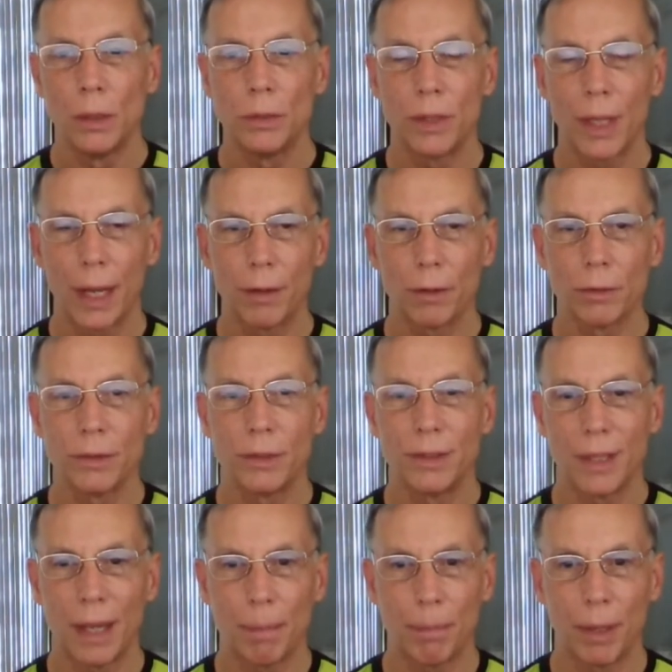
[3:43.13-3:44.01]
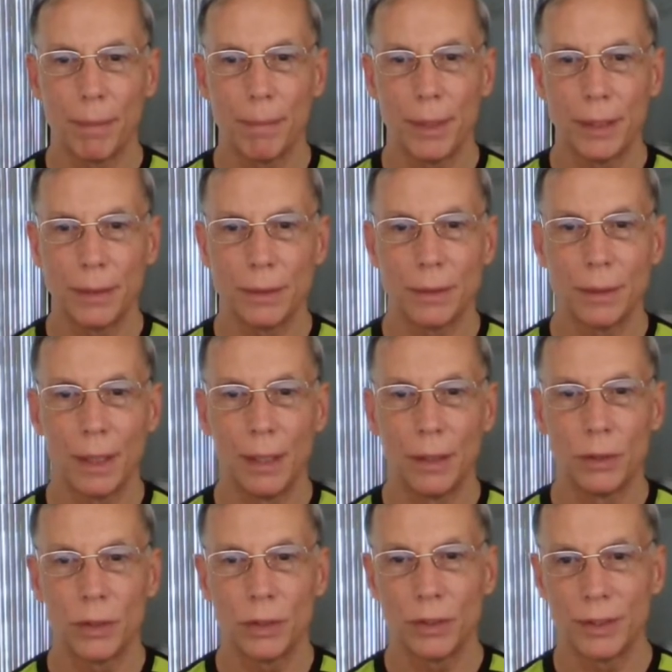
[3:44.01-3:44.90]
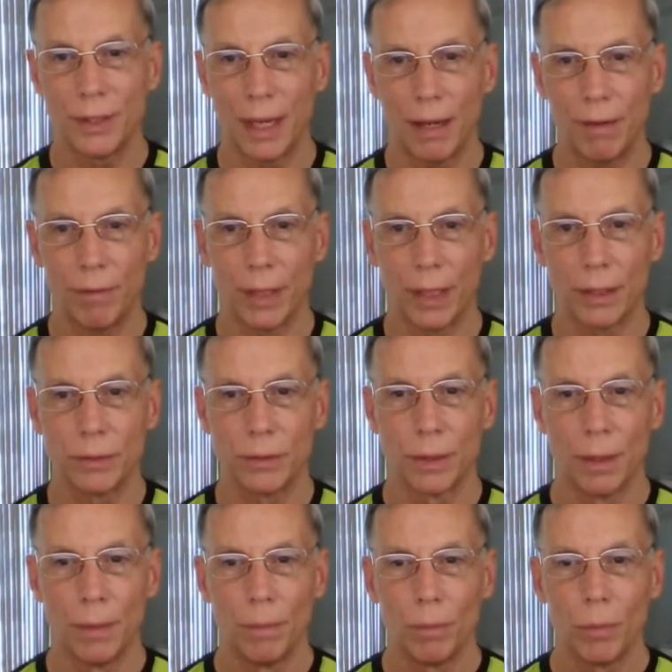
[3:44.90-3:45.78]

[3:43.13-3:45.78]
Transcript: titled Supplement to Savings